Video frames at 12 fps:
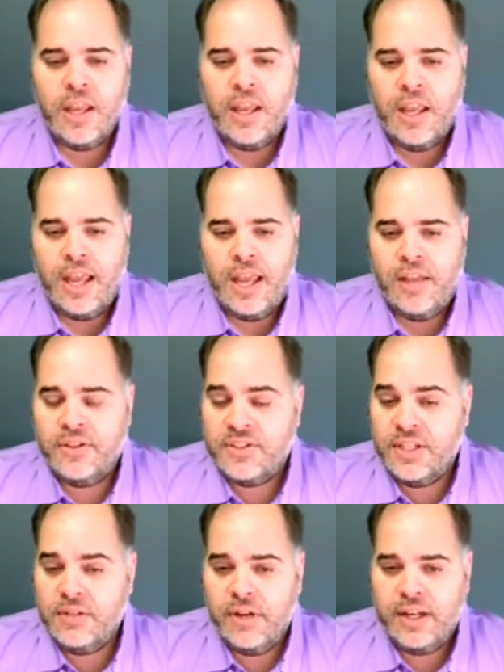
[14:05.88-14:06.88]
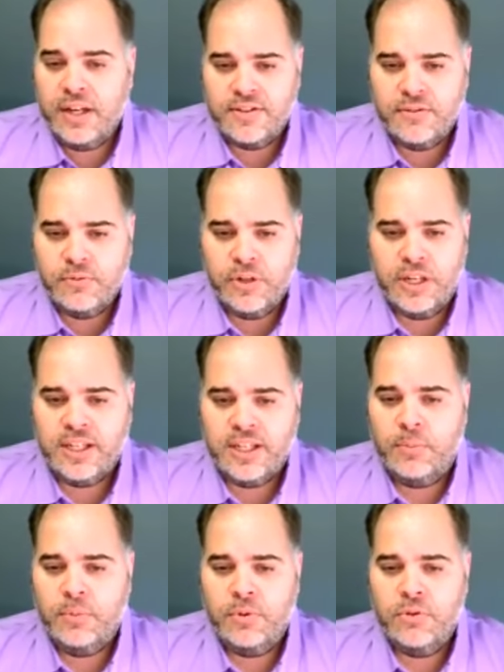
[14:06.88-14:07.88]
And the Seawrights were a
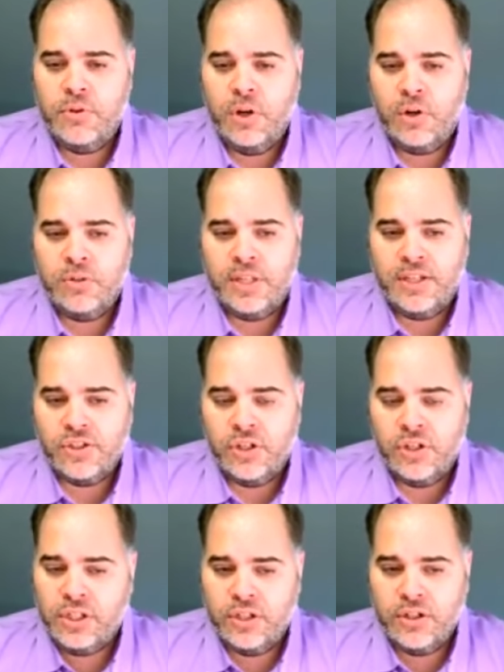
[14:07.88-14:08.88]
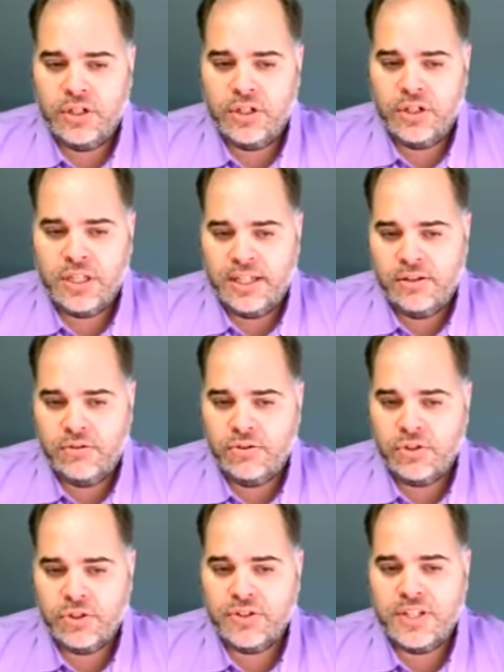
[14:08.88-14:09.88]
couple who owned a junkyard in New
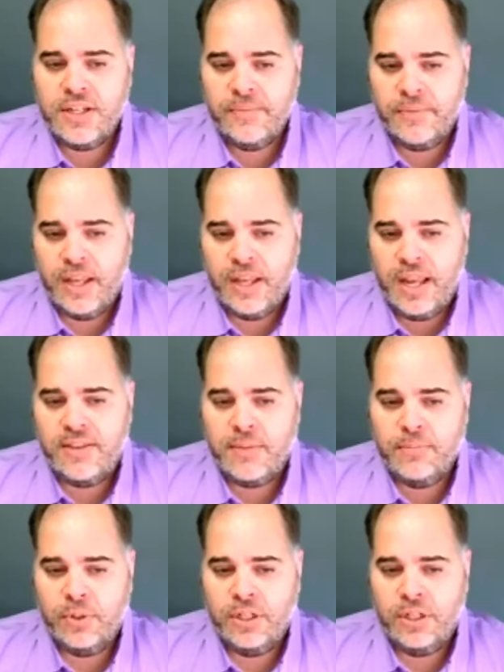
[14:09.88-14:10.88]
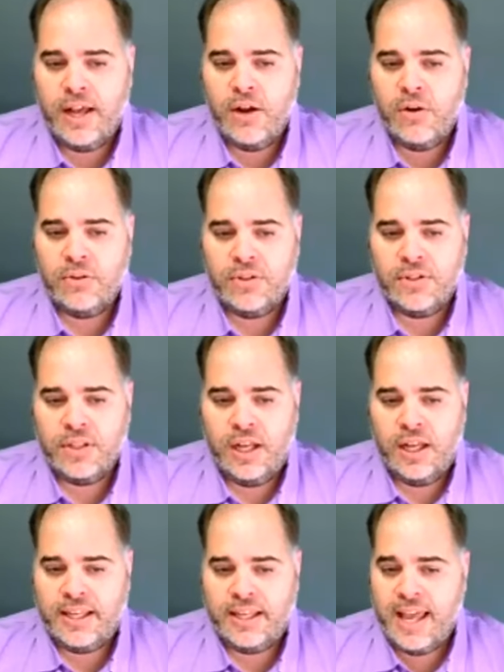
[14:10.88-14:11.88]
Jersey, and they put out
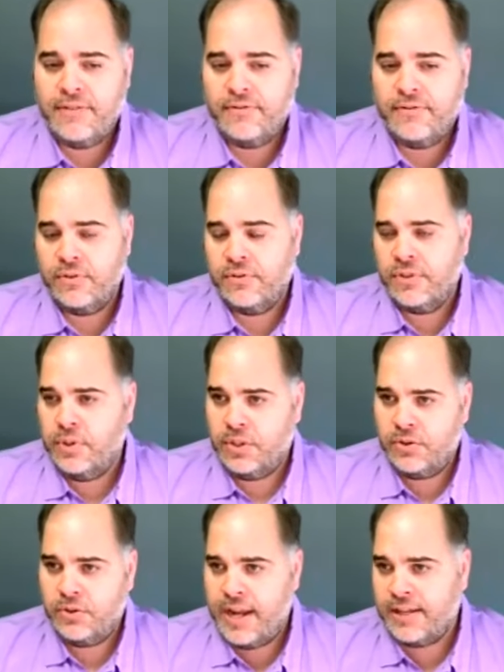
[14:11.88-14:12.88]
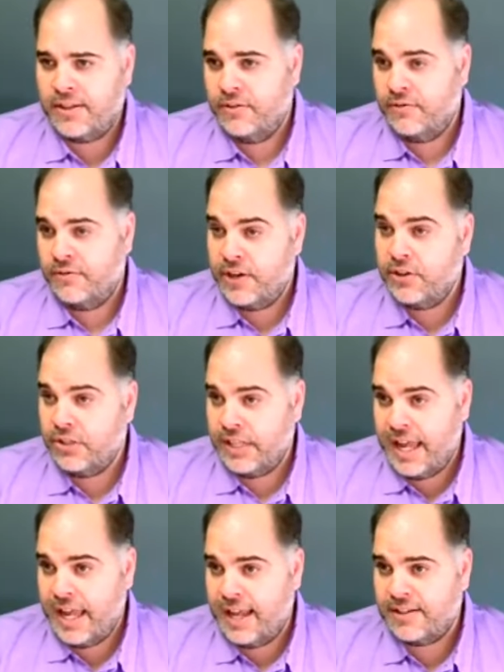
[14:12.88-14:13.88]
cat food to attract feral
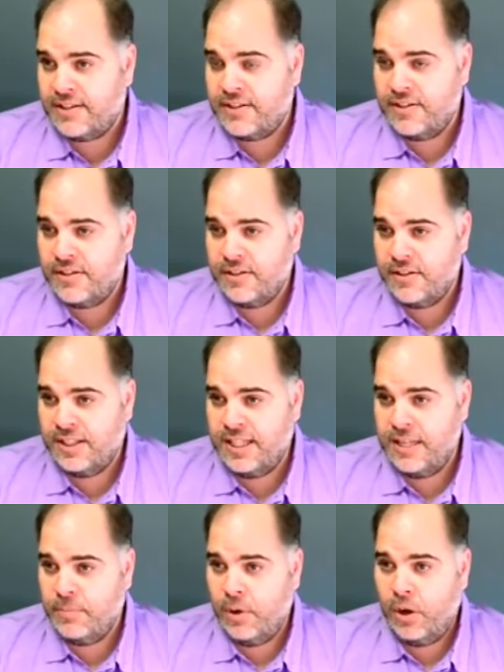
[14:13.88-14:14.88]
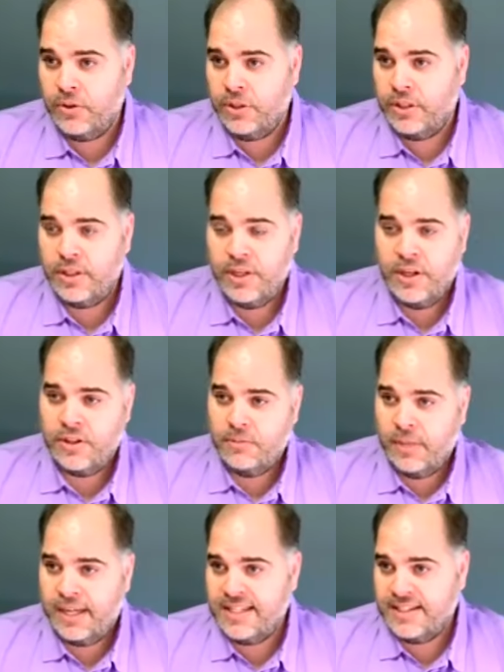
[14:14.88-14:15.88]
cats to keep all the
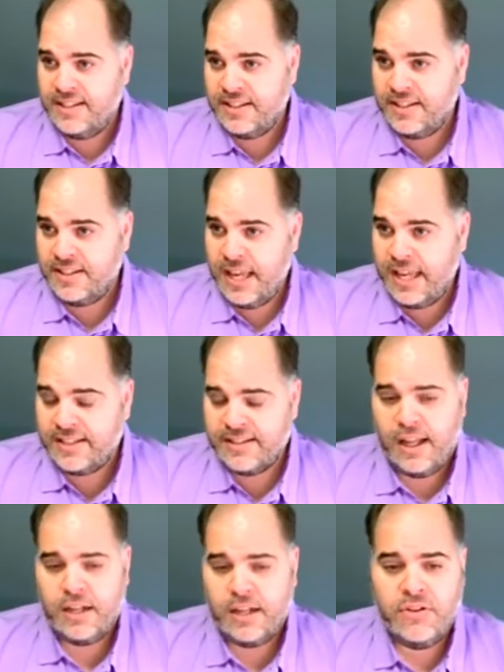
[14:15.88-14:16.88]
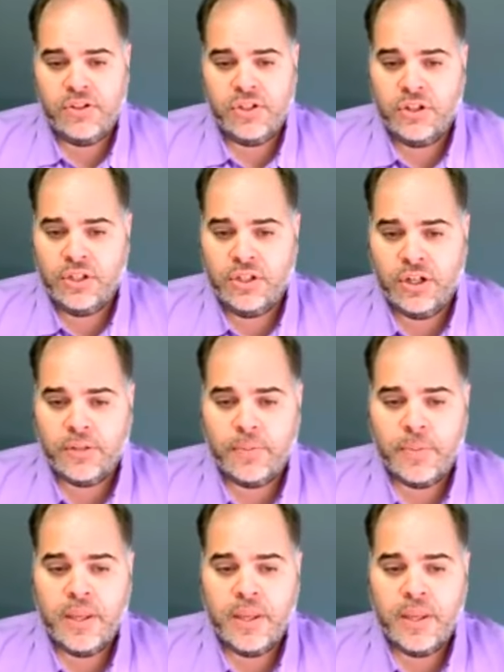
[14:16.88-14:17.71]
mice and snakes out of the junkyard.